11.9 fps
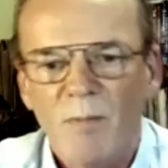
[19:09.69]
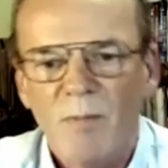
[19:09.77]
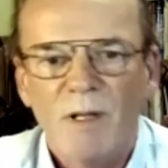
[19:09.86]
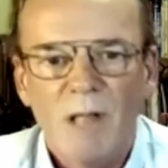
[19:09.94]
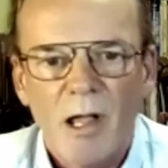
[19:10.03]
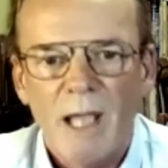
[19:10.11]

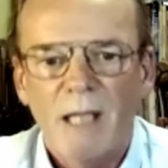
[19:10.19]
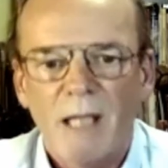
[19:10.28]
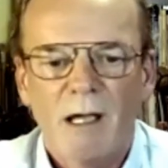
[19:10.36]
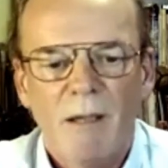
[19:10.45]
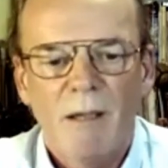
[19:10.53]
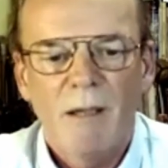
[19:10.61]

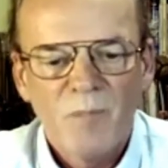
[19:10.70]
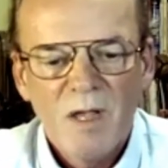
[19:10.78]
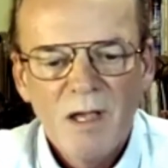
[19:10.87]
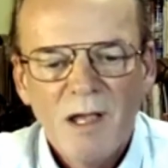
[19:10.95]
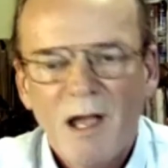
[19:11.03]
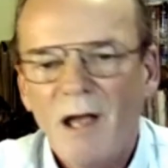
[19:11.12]

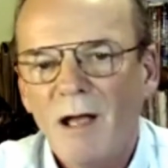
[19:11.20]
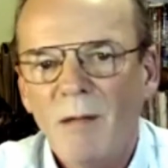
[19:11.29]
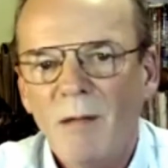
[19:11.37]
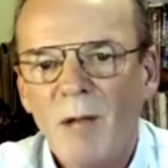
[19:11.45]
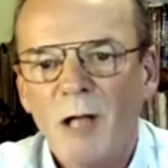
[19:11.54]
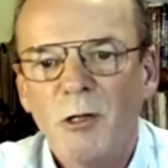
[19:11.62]
a good
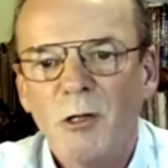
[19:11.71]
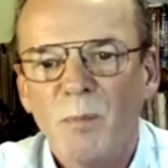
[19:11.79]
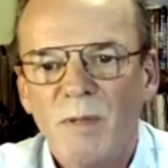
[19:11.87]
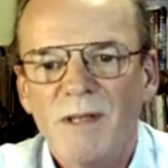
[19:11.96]
person